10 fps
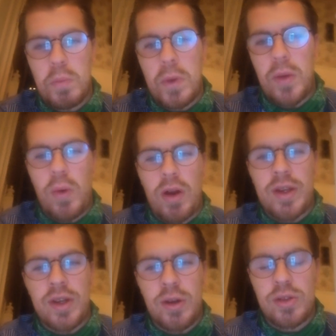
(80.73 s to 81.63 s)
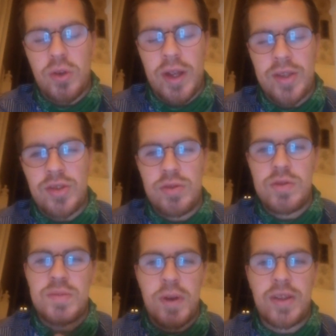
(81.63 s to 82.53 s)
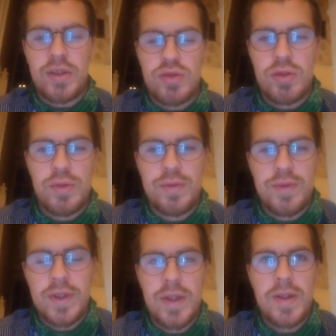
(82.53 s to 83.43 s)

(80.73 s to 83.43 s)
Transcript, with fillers: my work, you know, trying to spread the truth,